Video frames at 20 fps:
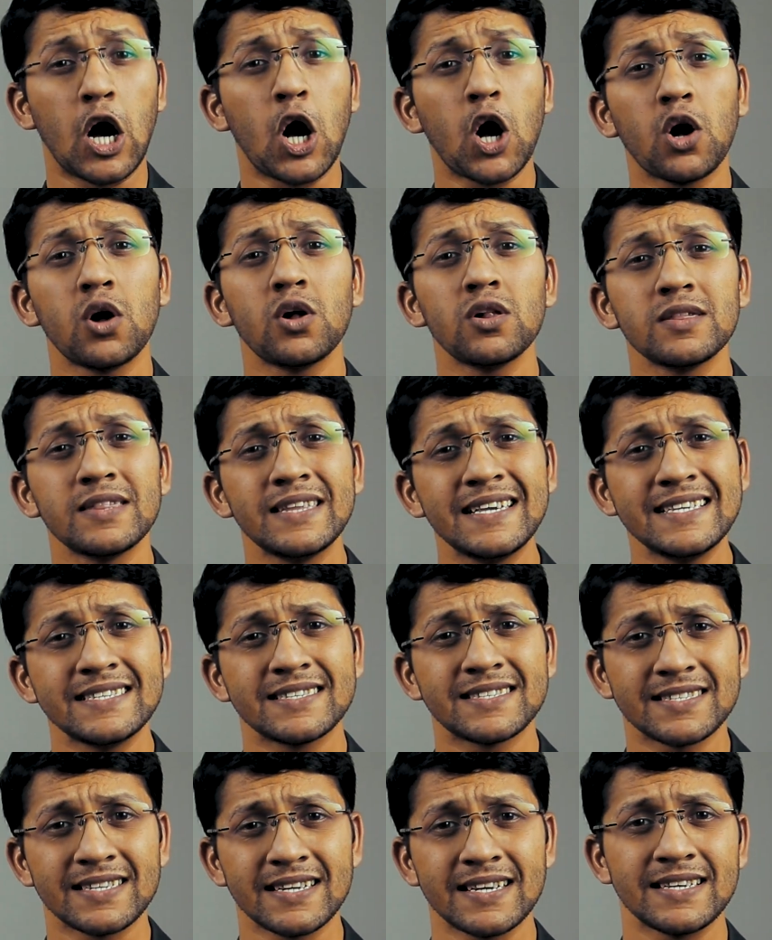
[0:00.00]
all
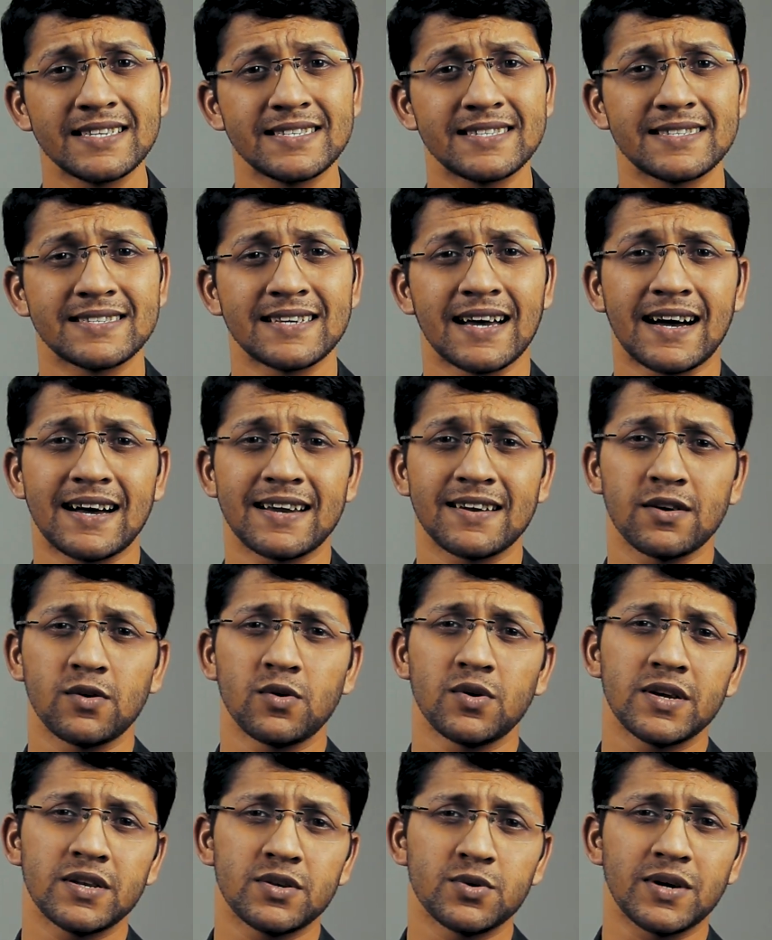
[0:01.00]
these things are
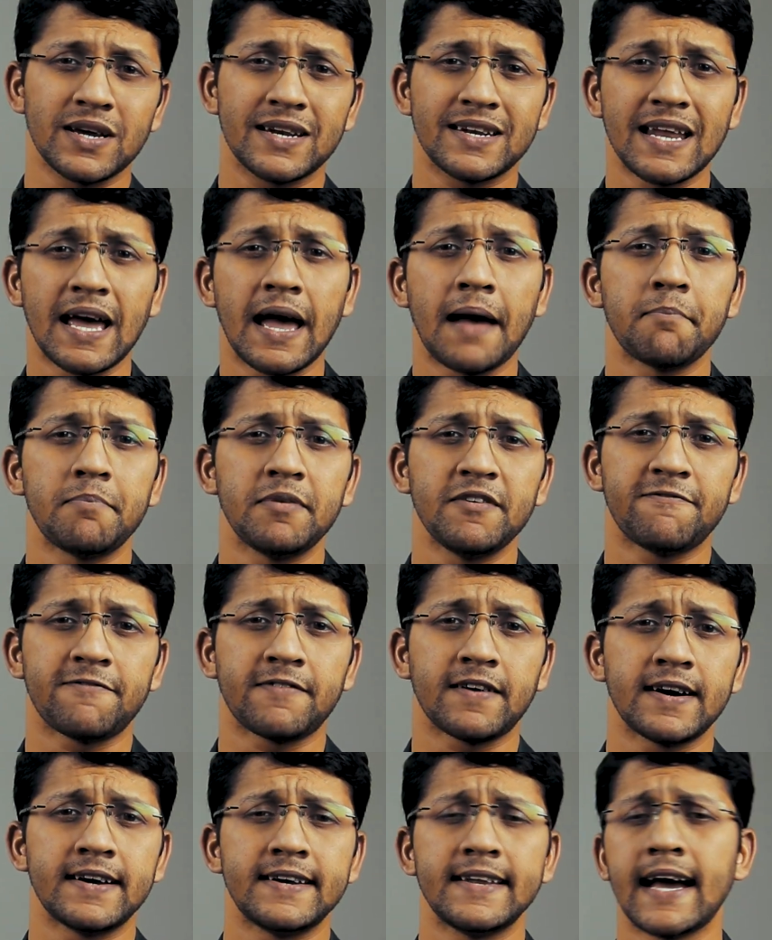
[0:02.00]
going to get
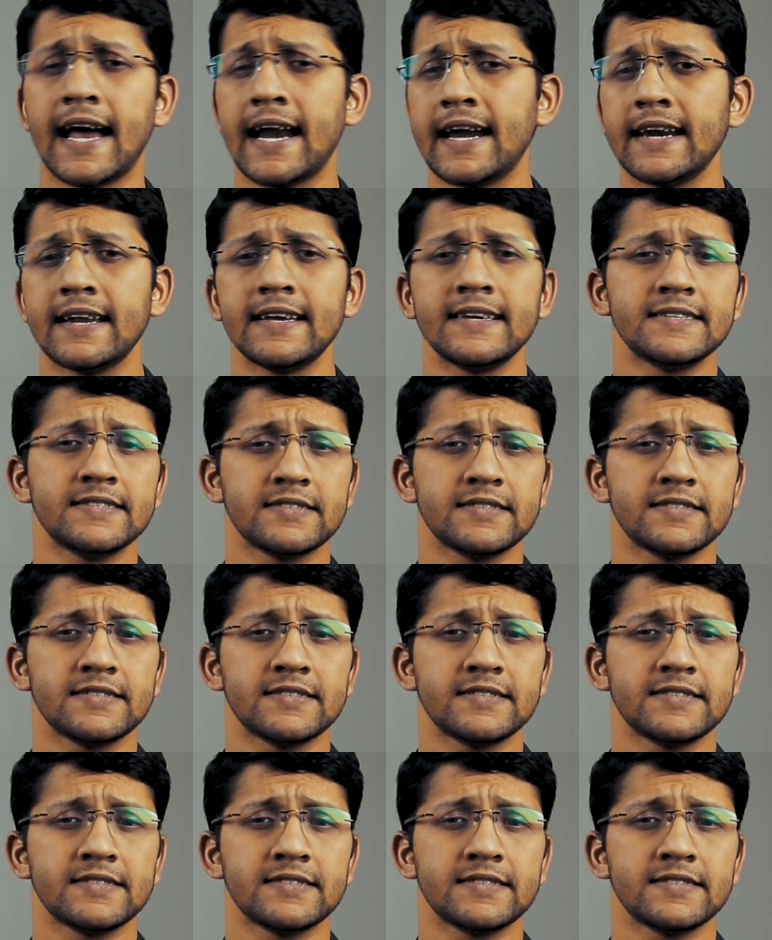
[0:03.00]
amplified and